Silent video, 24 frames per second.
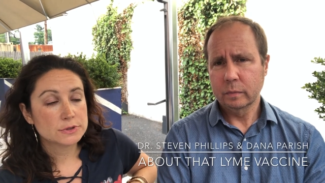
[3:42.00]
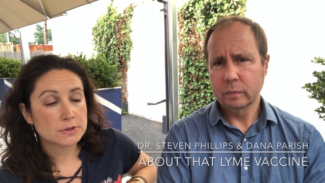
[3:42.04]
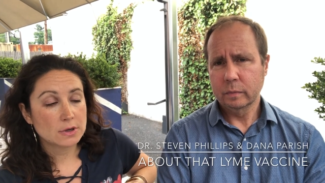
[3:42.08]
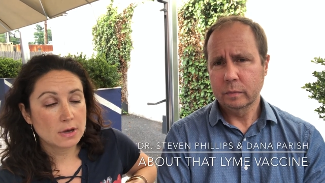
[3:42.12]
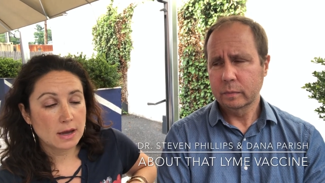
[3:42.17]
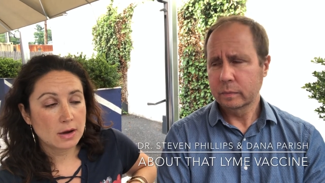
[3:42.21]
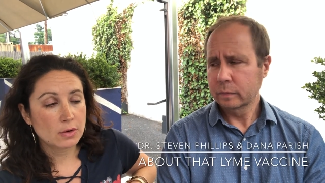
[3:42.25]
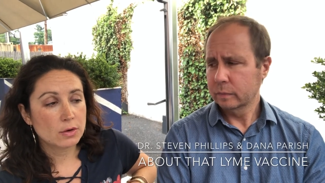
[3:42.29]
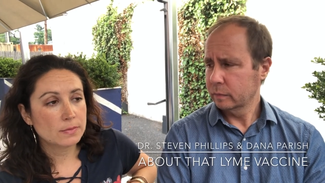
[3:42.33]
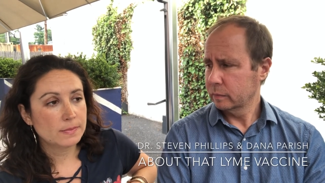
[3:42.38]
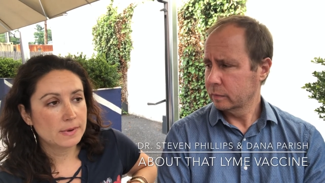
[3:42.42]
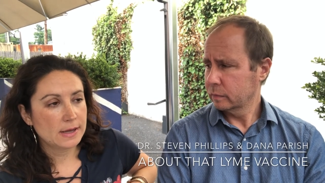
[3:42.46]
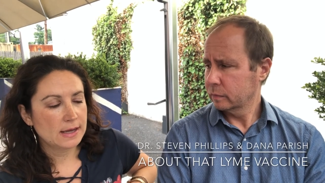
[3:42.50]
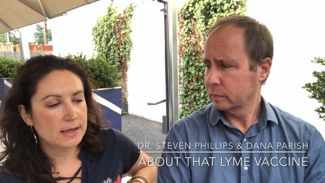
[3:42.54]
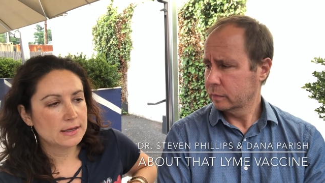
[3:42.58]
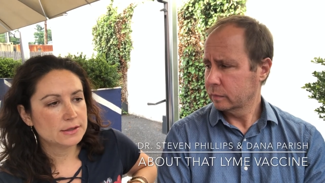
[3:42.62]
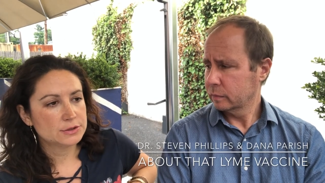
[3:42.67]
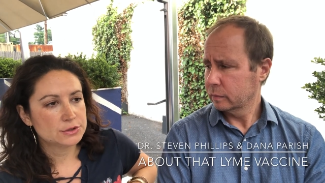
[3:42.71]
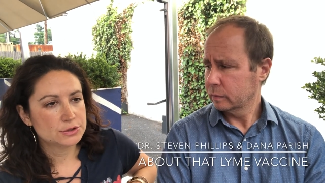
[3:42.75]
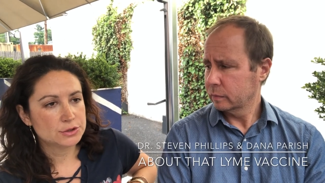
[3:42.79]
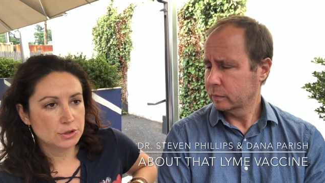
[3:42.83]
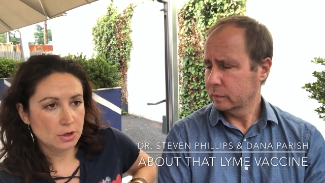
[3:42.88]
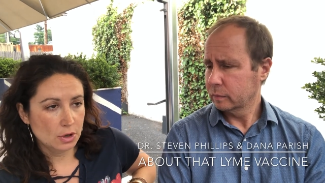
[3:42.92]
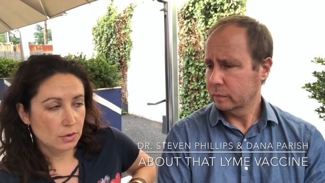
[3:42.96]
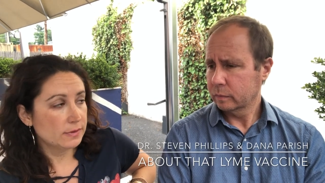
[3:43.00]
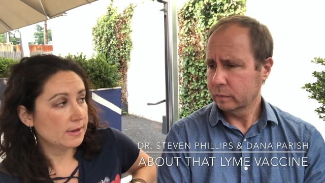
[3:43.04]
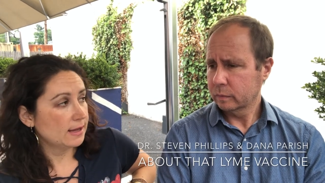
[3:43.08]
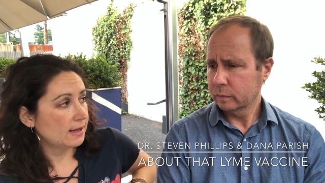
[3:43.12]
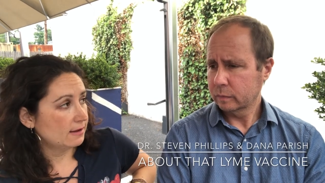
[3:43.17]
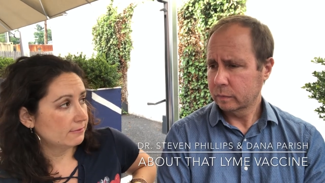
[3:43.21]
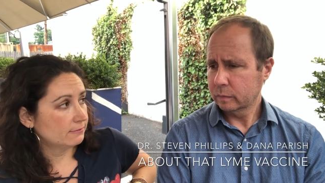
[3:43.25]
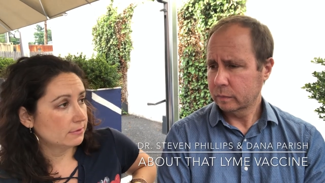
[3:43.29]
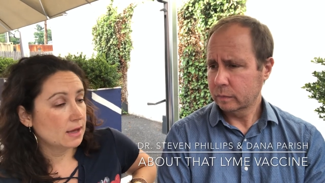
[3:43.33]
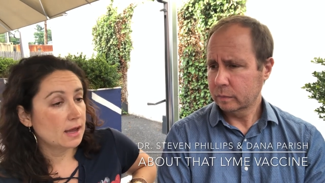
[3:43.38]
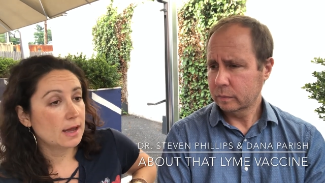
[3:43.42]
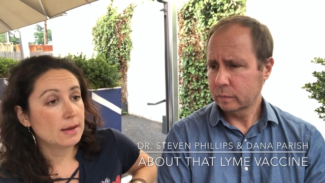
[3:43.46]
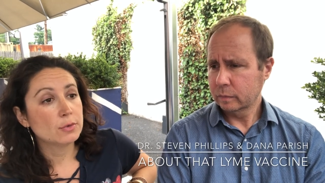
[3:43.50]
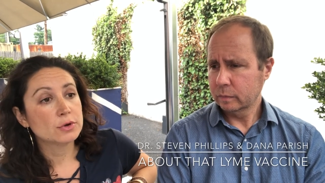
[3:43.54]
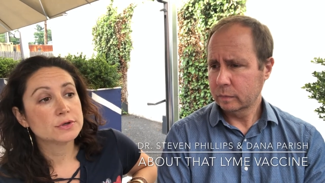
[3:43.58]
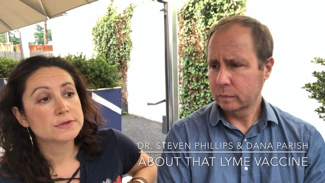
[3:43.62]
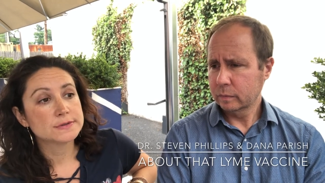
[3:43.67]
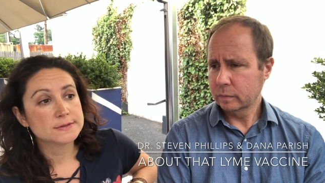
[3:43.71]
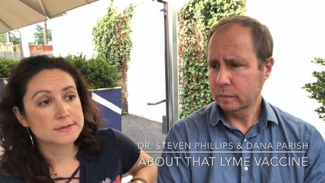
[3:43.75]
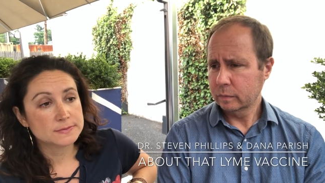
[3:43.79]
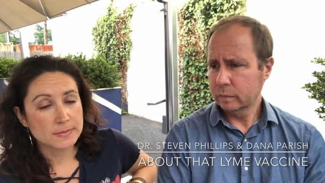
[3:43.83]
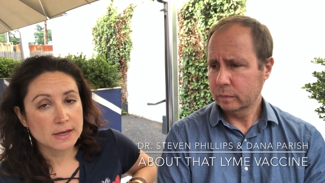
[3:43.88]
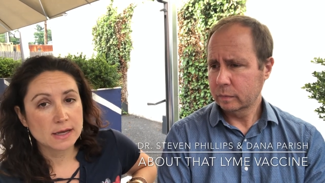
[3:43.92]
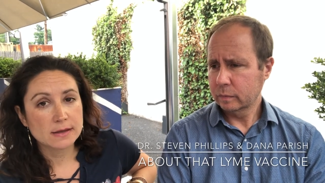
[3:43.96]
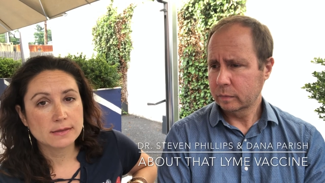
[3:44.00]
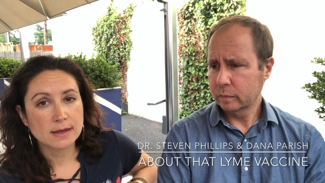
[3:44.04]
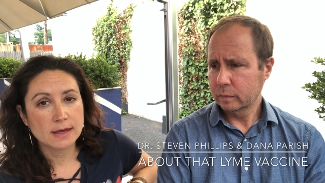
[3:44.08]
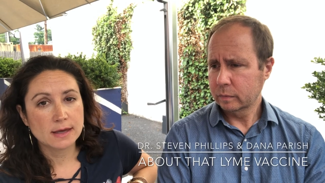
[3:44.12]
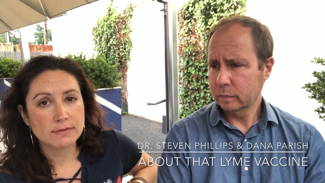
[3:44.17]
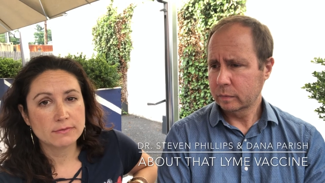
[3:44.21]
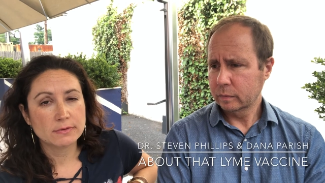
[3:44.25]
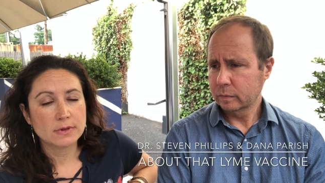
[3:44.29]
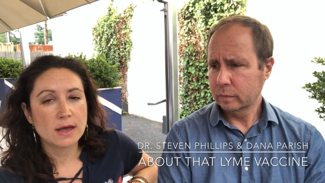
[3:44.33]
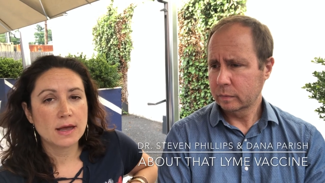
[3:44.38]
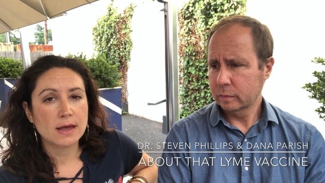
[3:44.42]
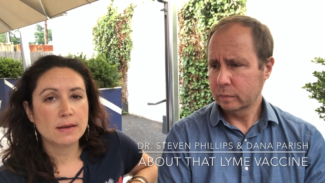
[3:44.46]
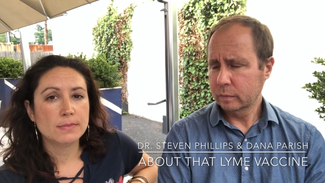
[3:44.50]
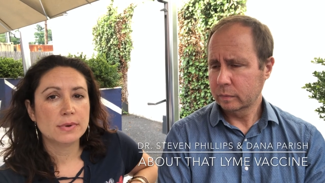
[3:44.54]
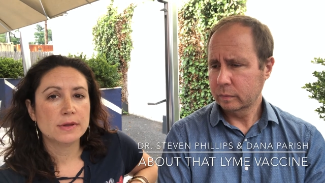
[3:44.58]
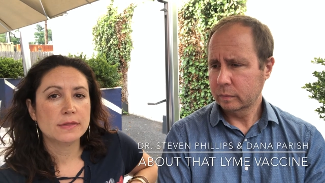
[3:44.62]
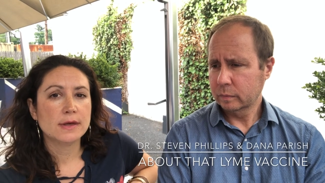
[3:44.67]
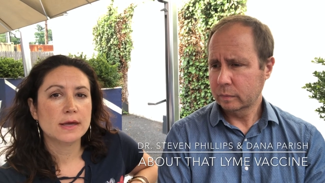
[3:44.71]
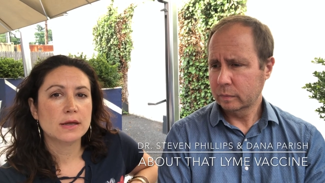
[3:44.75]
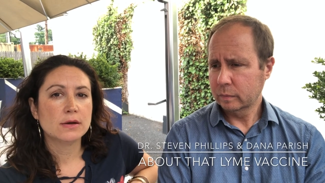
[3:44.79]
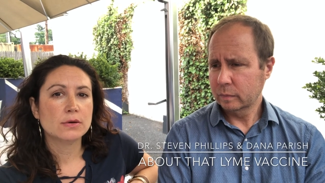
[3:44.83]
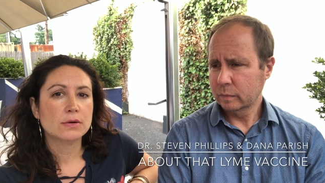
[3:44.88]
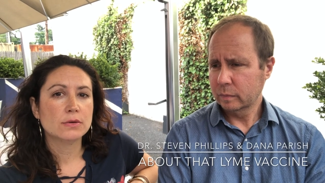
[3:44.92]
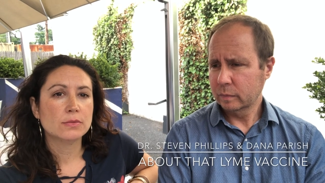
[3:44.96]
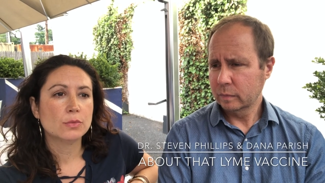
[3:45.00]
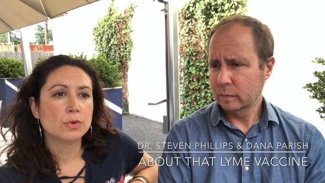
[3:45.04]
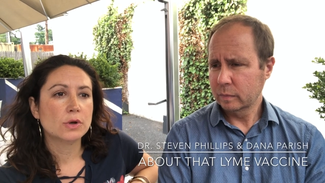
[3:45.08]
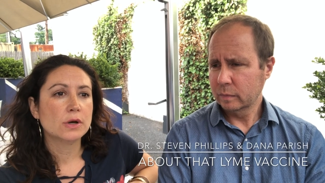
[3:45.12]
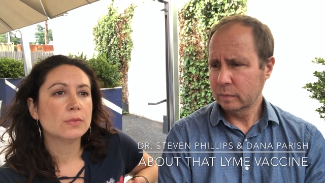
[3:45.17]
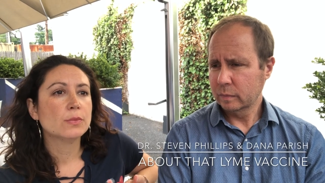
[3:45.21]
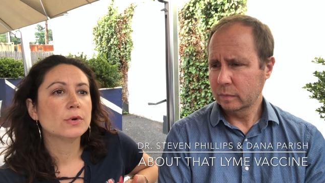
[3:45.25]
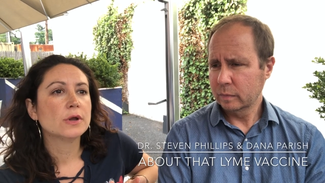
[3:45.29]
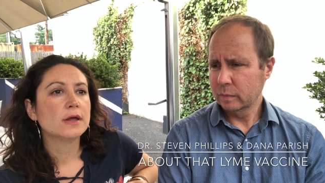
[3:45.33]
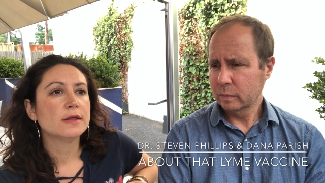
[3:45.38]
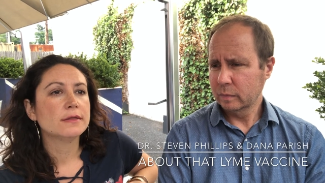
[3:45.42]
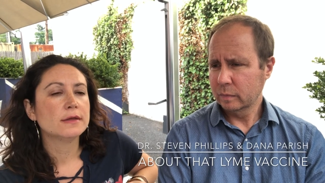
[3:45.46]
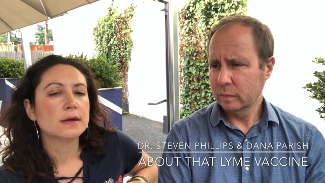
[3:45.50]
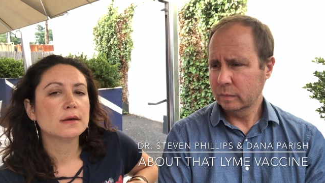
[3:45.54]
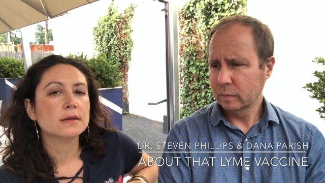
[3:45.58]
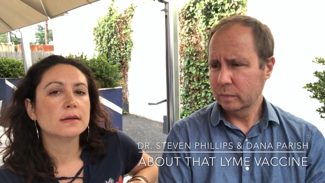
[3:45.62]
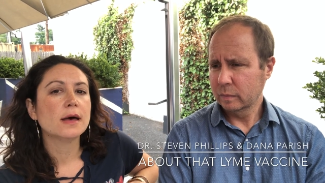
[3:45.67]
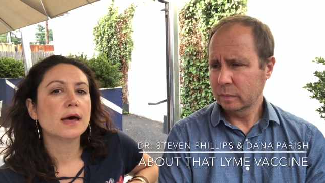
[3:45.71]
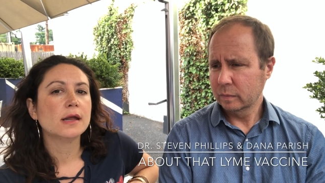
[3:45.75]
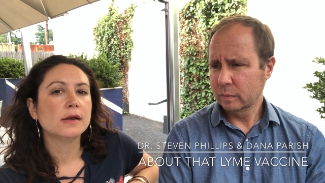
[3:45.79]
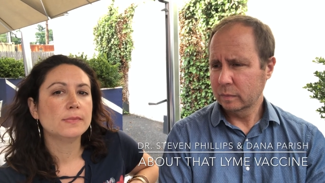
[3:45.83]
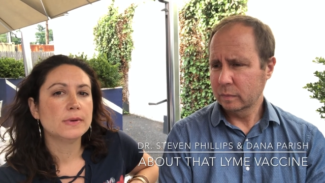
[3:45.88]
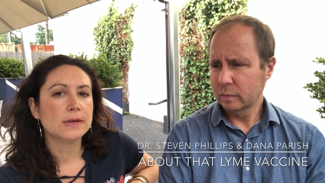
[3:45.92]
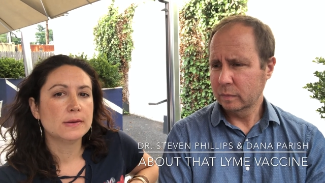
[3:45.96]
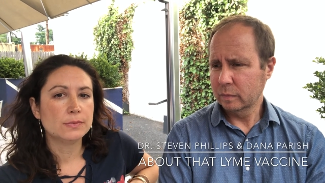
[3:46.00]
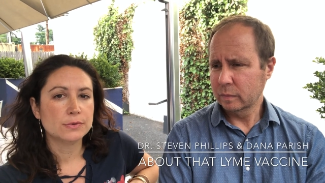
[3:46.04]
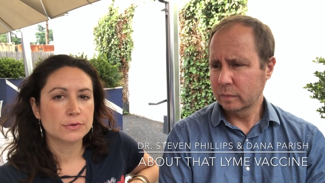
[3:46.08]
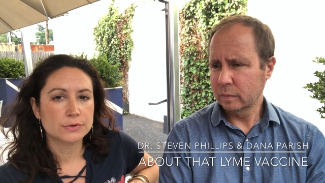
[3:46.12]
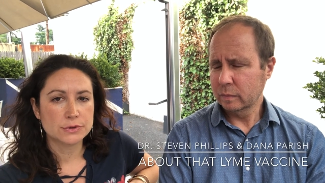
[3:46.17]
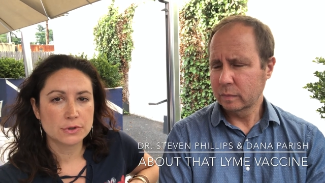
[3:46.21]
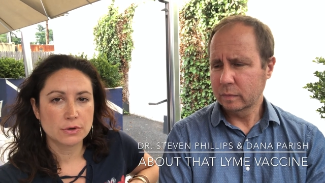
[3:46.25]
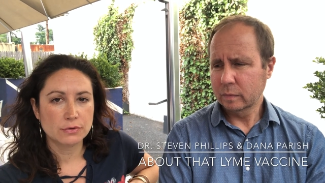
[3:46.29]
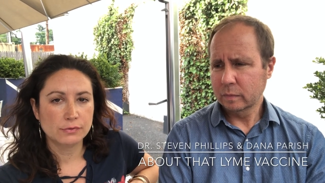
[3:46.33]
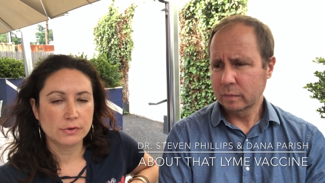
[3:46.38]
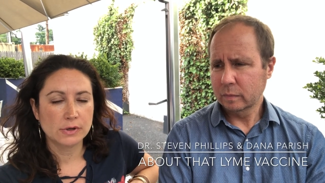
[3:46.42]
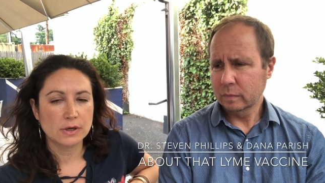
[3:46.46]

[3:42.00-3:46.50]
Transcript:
Speaker 1: so our page, know they have Lyme or suspect they have Lyme, but they don't, what, what I think a lot of people don't